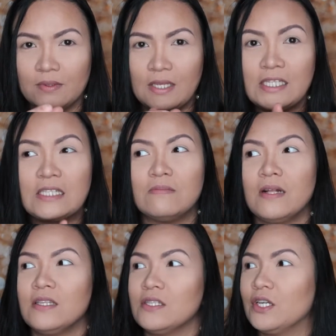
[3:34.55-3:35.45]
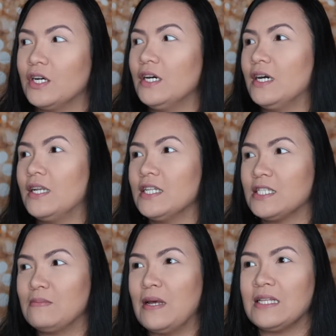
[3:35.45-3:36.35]
It smells good. It
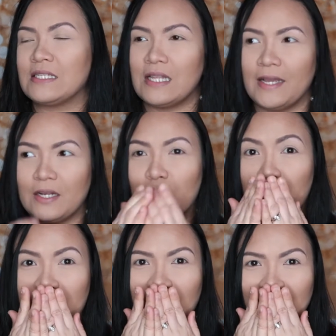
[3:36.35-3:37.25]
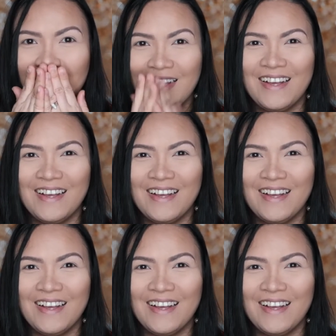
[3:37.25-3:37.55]
smells like cookie.